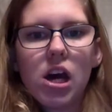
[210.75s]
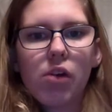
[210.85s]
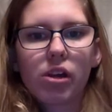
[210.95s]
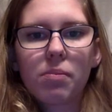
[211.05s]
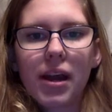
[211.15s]

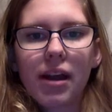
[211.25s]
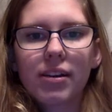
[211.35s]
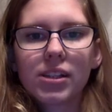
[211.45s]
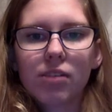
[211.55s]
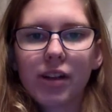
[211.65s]
where the
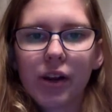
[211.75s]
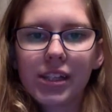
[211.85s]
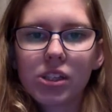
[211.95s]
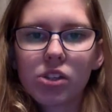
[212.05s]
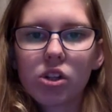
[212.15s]
parents are very
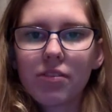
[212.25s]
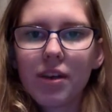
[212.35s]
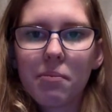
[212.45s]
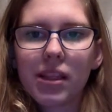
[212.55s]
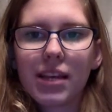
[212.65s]
assertive
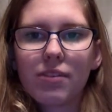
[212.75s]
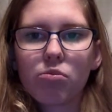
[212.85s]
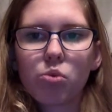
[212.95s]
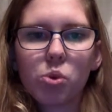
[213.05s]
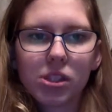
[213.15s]
and believe
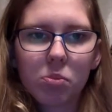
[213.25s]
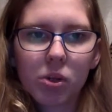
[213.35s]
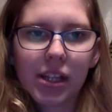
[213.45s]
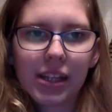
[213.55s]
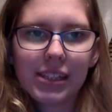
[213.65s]
in rules more
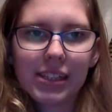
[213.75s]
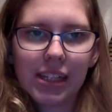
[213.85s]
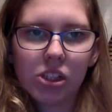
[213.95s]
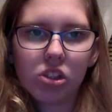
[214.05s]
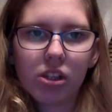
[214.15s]
than
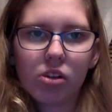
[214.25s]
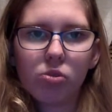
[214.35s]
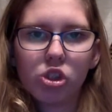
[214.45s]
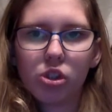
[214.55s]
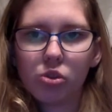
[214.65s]
listening to their own
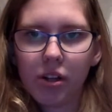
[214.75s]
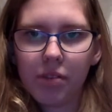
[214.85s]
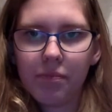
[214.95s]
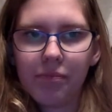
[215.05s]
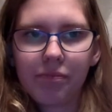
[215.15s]
children.